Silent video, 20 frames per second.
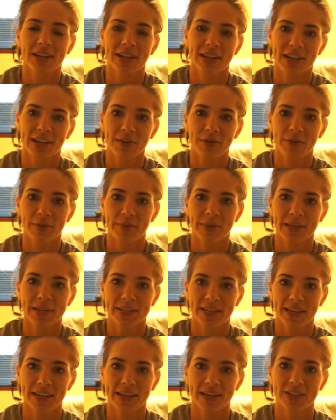I had with my
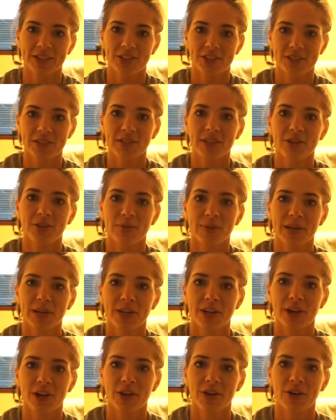dad just a little bit
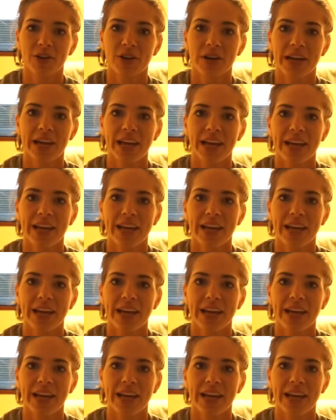ago.